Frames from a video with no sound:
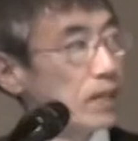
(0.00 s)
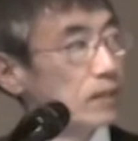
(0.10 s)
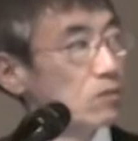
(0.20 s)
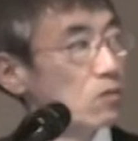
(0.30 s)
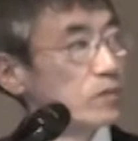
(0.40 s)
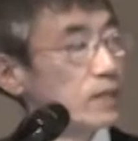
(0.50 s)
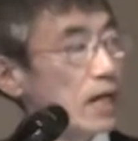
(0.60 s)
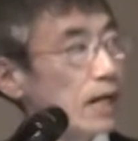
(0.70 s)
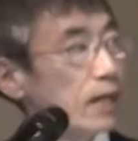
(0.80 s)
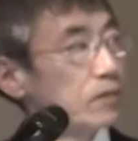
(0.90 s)
part of the
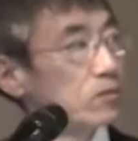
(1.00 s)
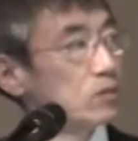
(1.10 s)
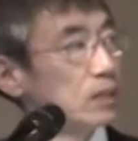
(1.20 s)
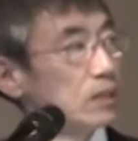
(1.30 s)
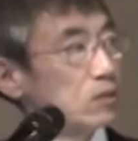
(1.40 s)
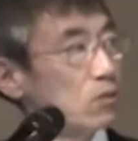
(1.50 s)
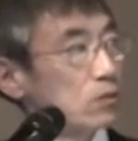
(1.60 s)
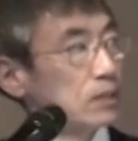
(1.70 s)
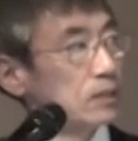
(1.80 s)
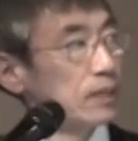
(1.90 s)
iron is
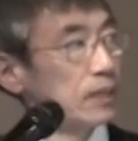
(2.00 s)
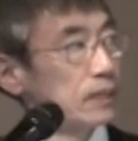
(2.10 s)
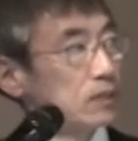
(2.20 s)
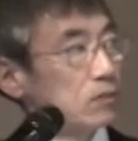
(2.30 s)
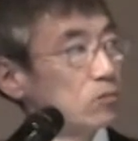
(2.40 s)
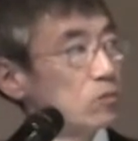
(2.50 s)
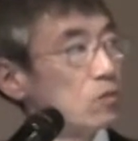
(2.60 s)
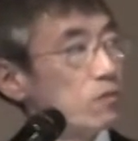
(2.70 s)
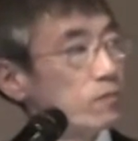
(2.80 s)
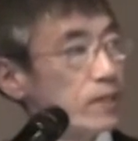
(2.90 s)
oxidized to
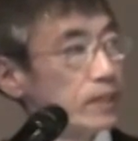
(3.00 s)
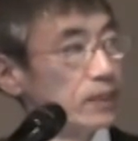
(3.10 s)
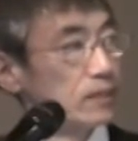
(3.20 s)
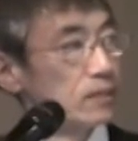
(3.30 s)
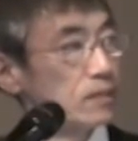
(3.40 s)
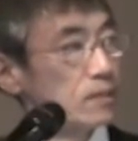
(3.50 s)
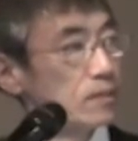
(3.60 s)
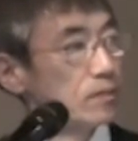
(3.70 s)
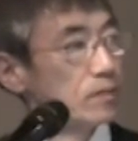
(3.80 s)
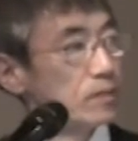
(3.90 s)
ferric.
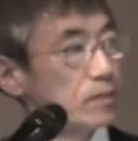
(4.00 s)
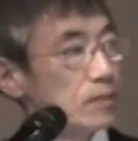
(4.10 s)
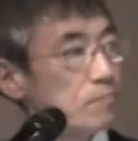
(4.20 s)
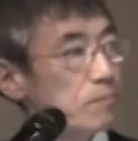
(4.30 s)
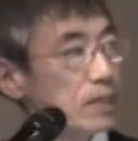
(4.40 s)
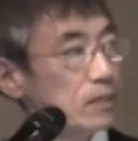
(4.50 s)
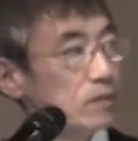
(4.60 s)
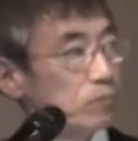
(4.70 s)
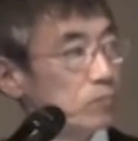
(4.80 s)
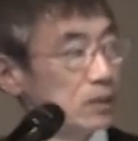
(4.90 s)
Then make
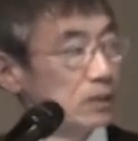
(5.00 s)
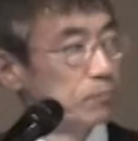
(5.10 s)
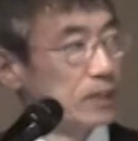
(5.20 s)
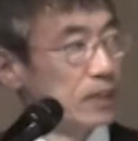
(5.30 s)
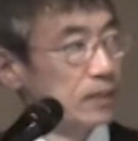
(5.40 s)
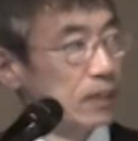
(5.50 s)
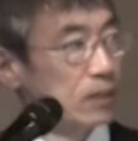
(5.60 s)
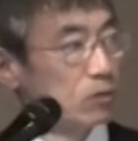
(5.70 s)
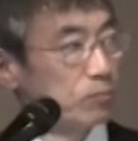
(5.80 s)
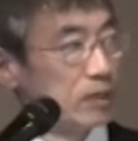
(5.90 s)
precipitate a
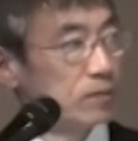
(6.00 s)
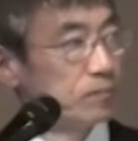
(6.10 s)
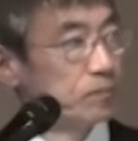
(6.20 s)
little bit.